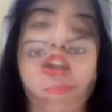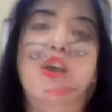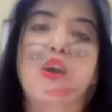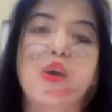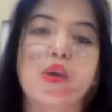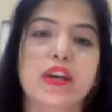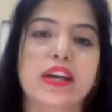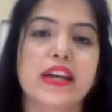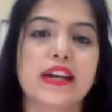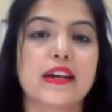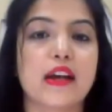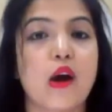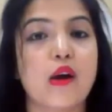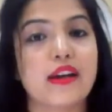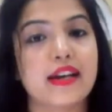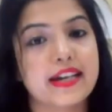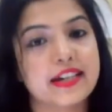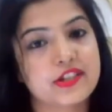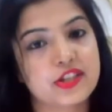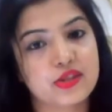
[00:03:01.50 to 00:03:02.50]
Okay,
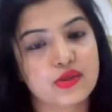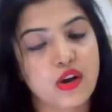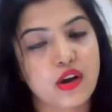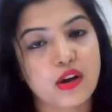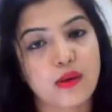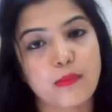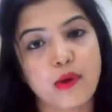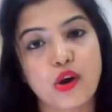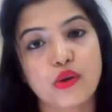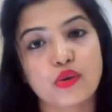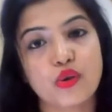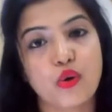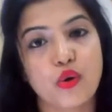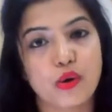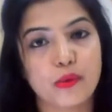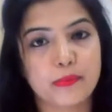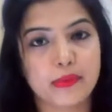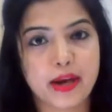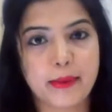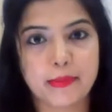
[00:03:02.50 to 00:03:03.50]
now let's talk about
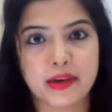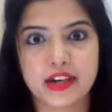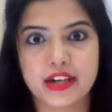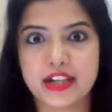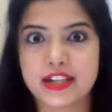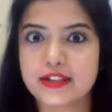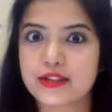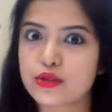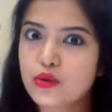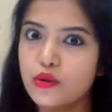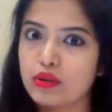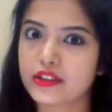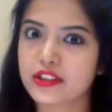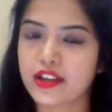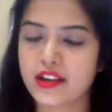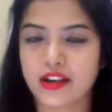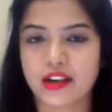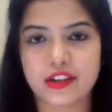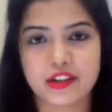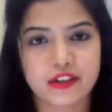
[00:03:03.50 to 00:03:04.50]
home remedies. So
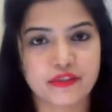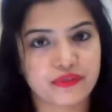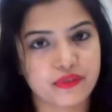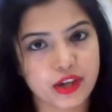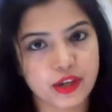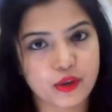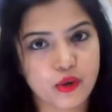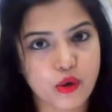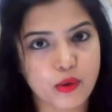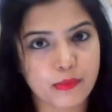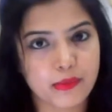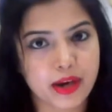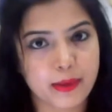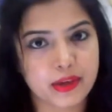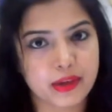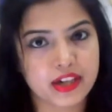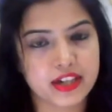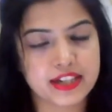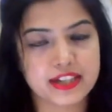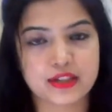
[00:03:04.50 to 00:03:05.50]
there are different home
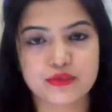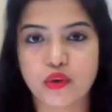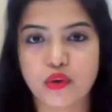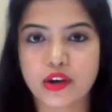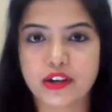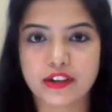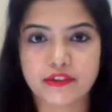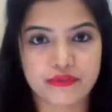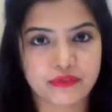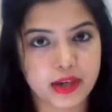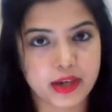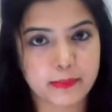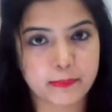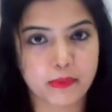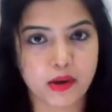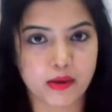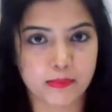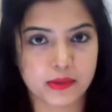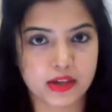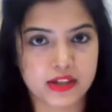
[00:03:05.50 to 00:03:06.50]
remedies for different
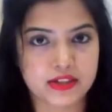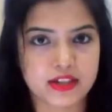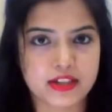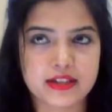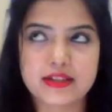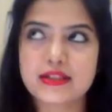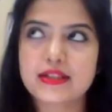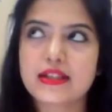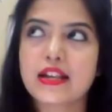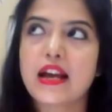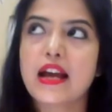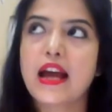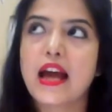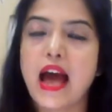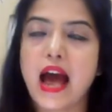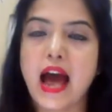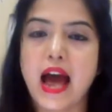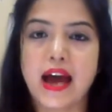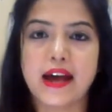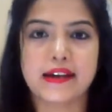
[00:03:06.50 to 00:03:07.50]
purposes,
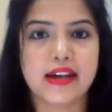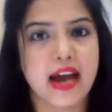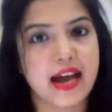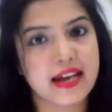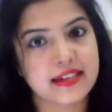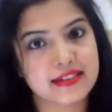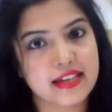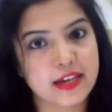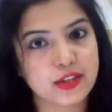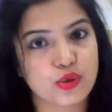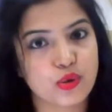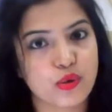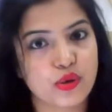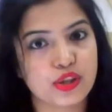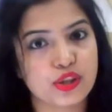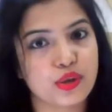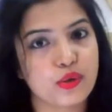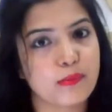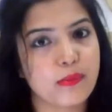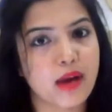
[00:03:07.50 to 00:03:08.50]
and as I
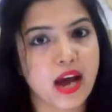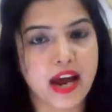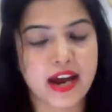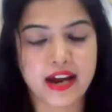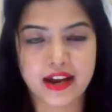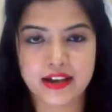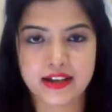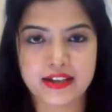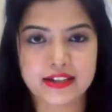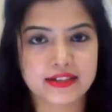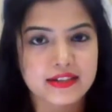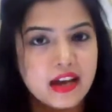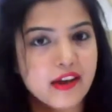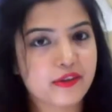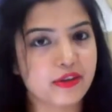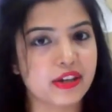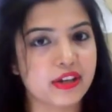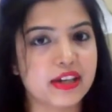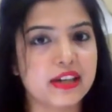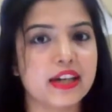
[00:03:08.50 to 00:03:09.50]
told you, my hairs
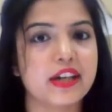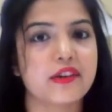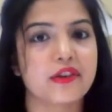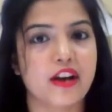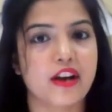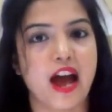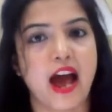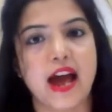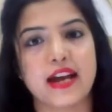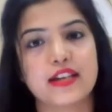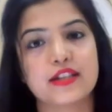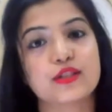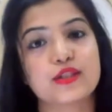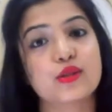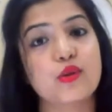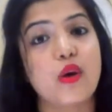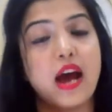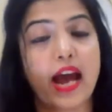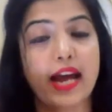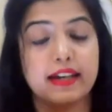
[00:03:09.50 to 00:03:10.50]
are really dry,
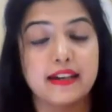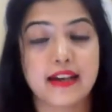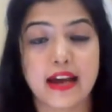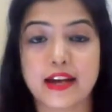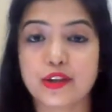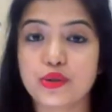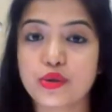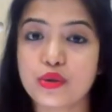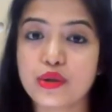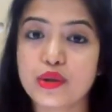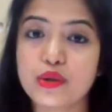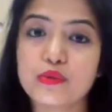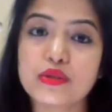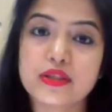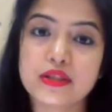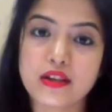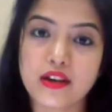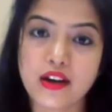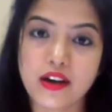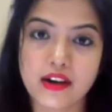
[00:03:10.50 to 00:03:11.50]
so I like to
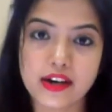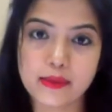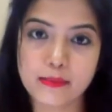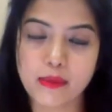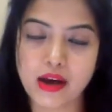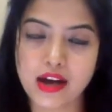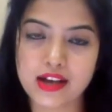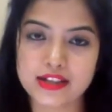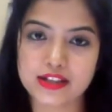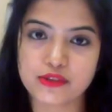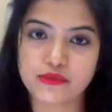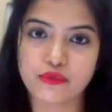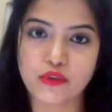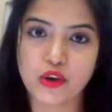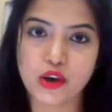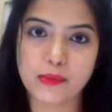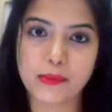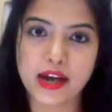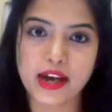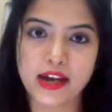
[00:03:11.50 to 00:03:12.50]
use curd mask
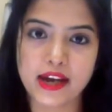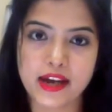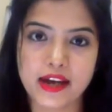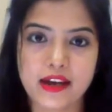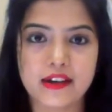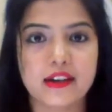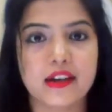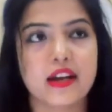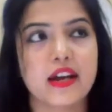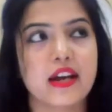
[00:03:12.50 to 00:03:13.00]
for my hair.